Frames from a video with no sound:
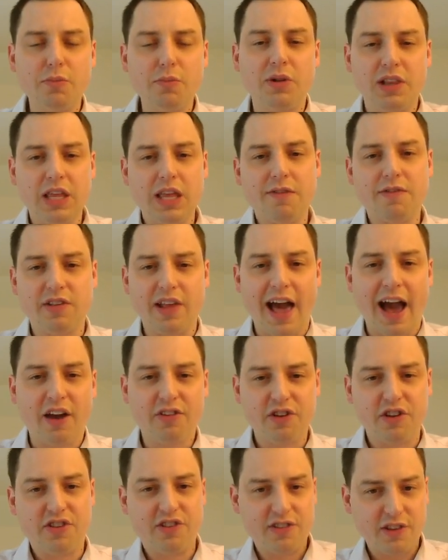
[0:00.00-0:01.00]
believe, is
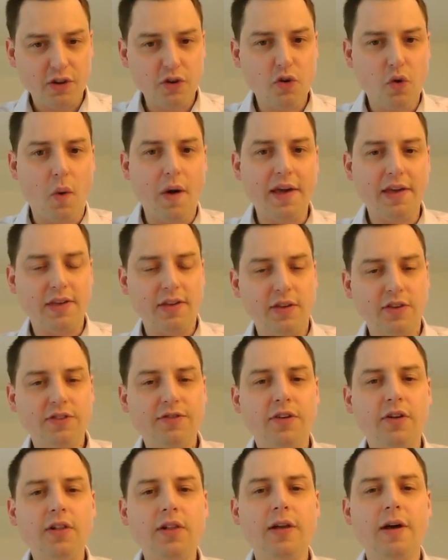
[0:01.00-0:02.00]
actually still quite
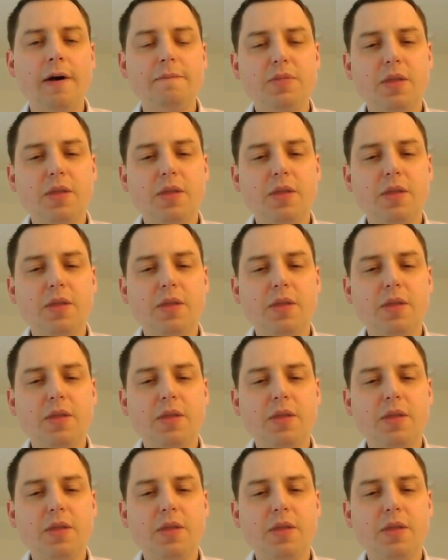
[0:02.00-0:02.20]
useful,